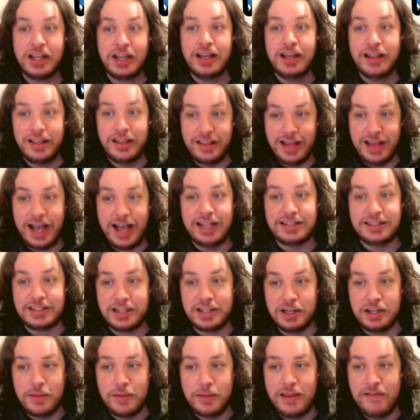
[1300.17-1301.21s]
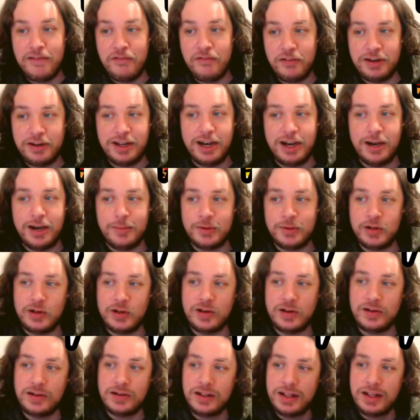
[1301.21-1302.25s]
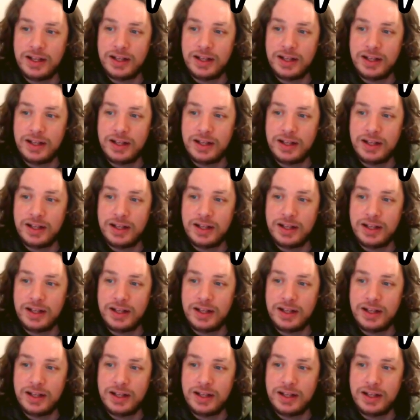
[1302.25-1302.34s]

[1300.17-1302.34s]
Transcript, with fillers: That's going to be phenomenal.